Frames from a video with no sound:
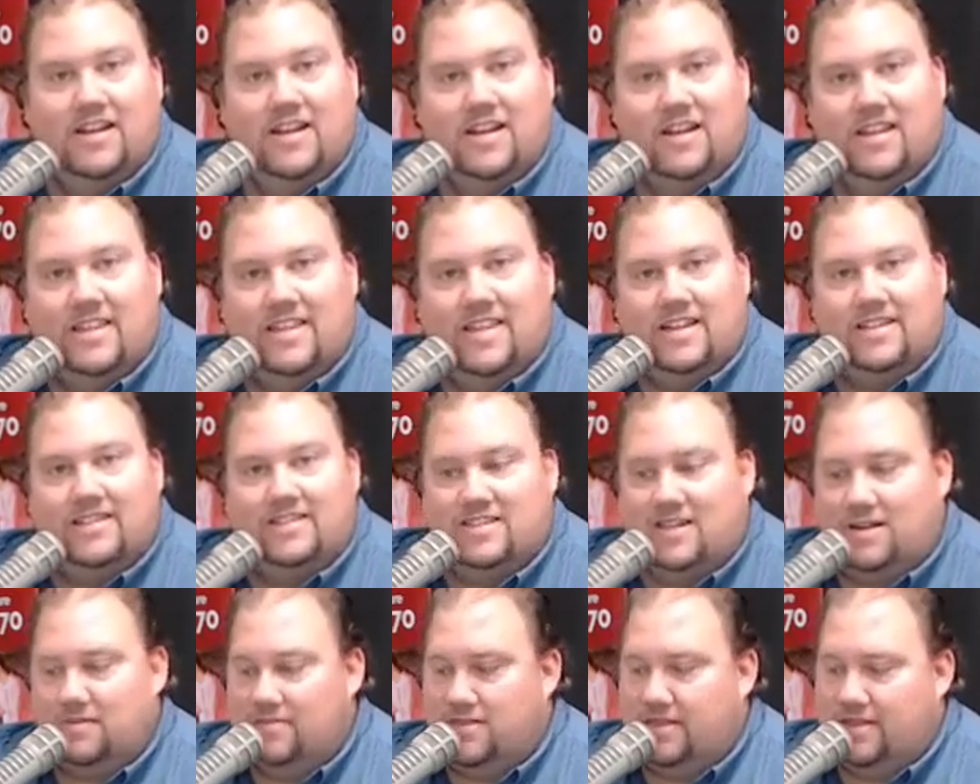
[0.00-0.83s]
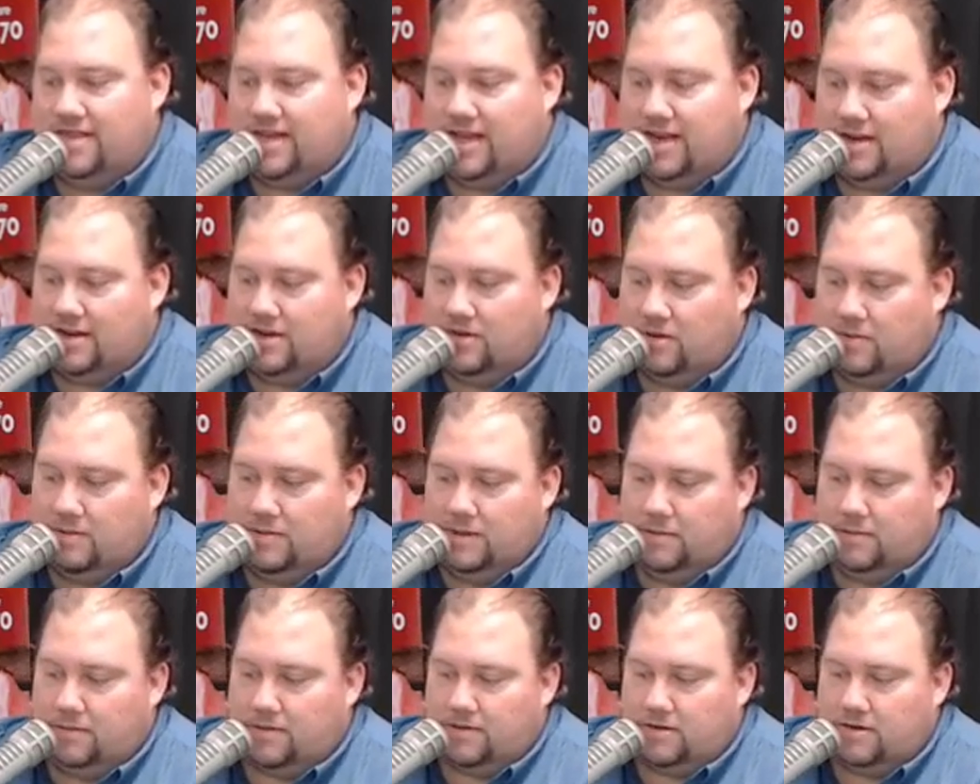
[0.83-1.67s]
that's something that I know
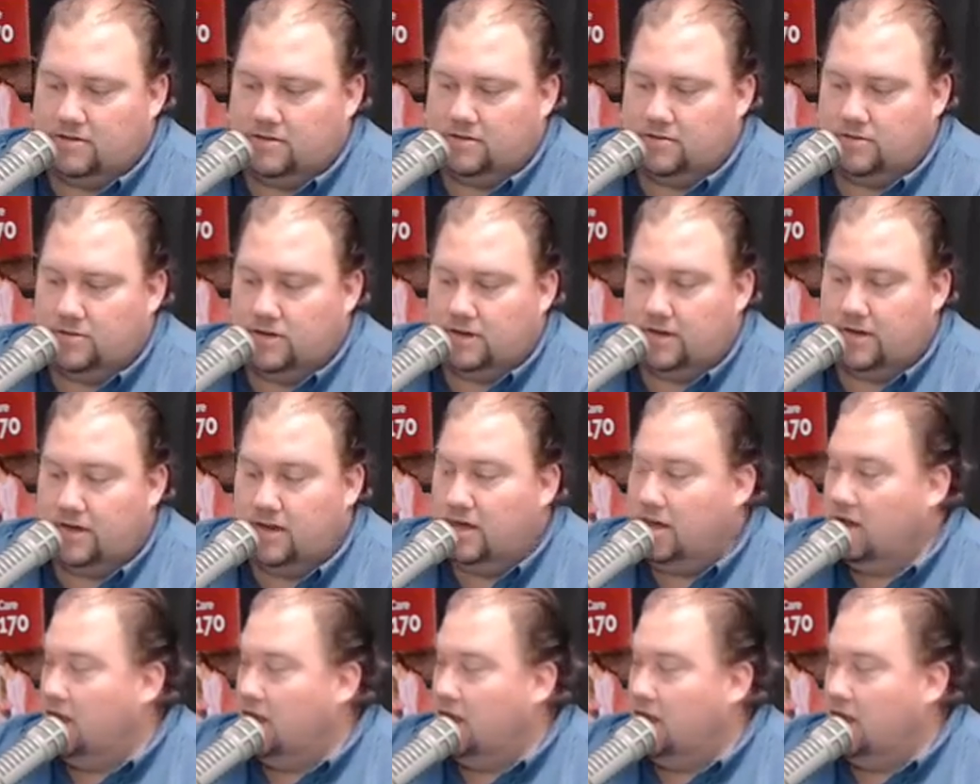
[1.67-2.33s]
people are doing.